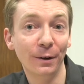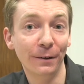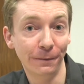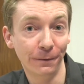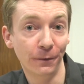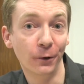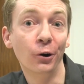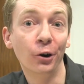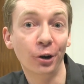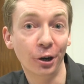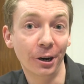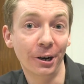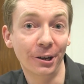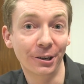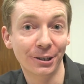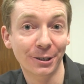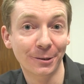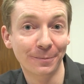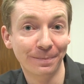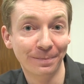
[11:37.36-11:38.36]
with four
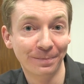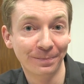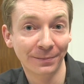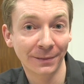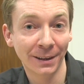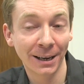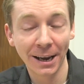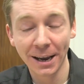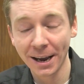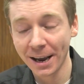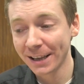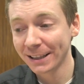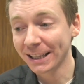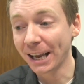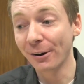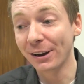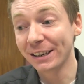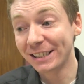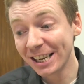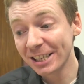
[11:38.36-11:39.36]
colors.
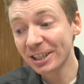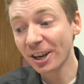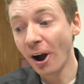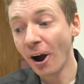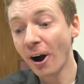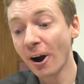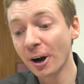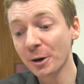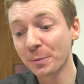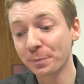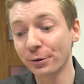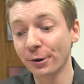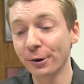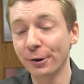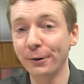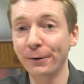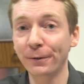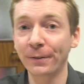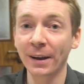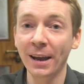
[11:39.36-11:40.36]
Now it is a hard
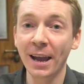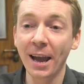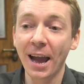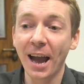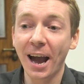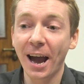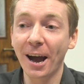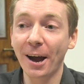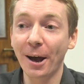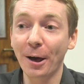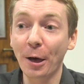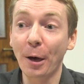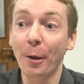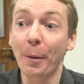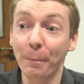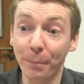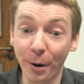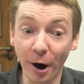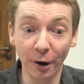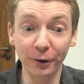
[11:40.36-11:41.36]
proof. Uh,
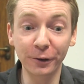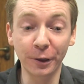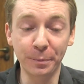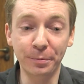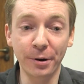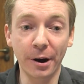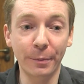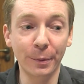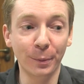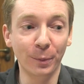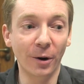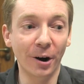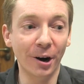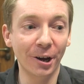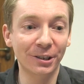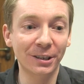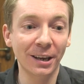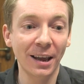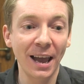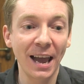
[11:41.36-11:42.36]
part of the problem
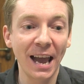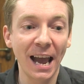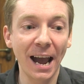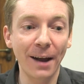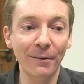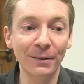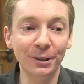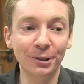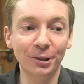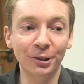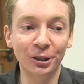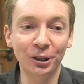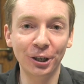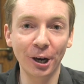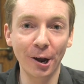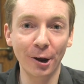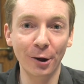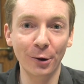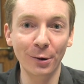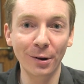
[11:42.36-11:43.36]
was having to
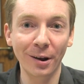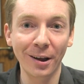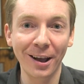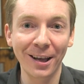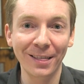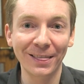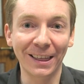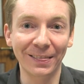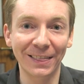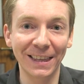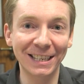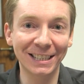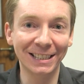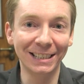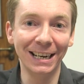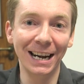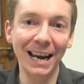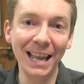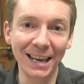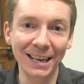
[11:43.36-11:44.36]
show that this
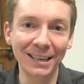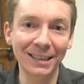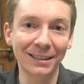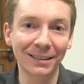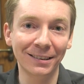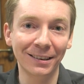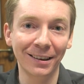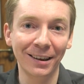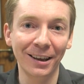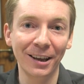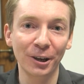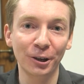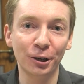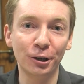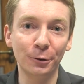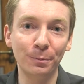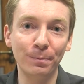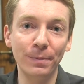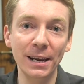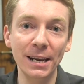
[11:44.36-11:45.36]
list
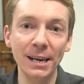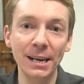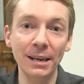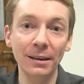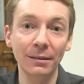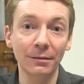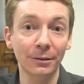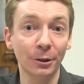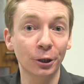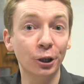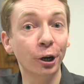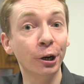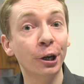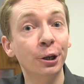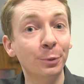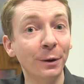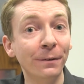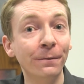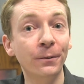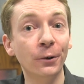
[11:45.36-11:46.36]
could be
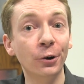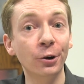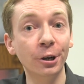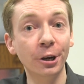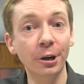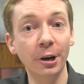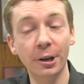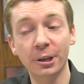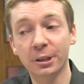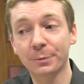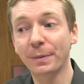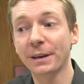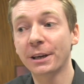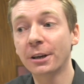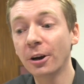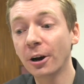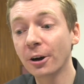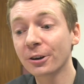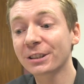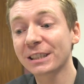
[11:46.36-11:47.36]
coloured with four colours
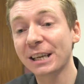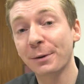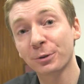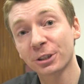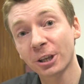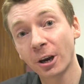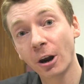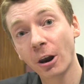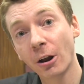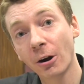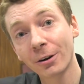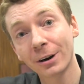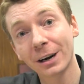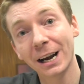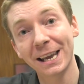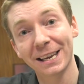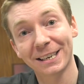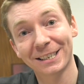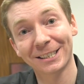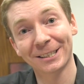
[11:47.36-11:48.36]
because it was a long
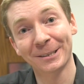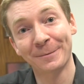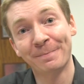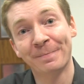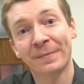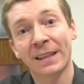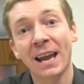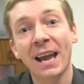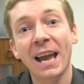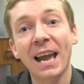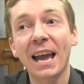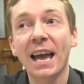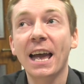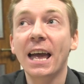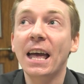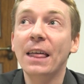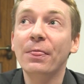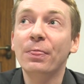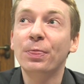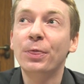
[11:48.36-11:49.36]
list.
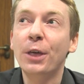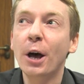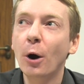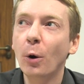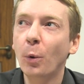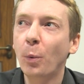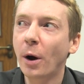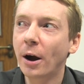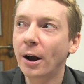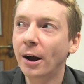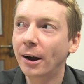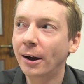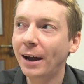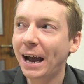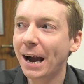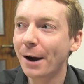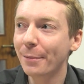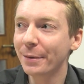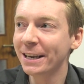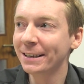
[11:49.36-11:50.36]
There were,
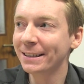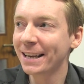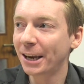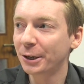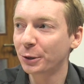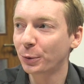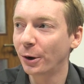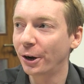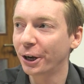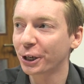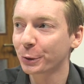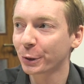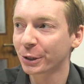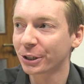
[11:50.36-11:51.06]
how many networks